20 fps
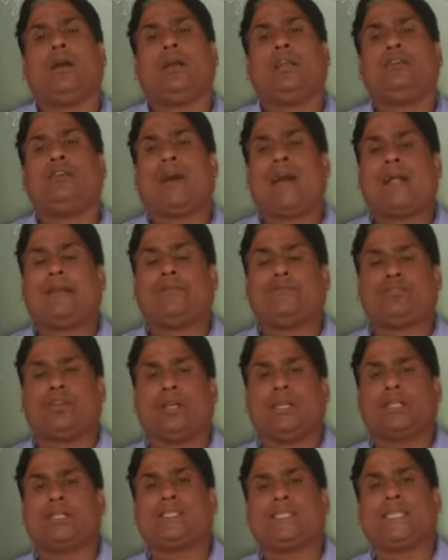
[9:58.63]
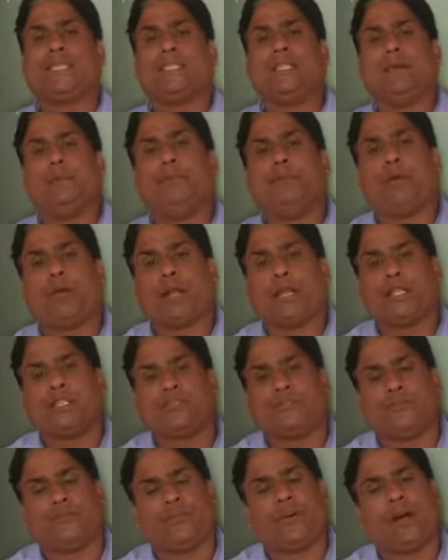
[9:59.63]
you have to understand the
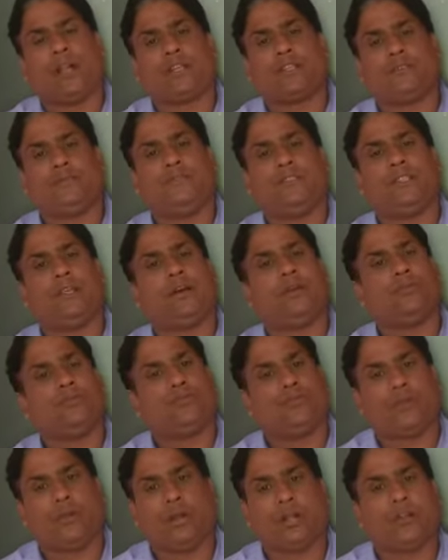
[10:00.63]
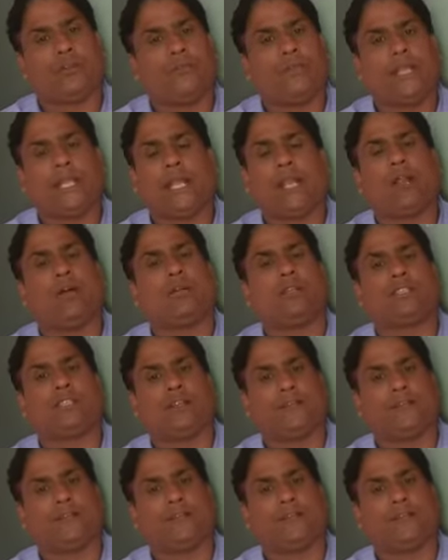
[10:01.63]
importance of water. Without water, we cannot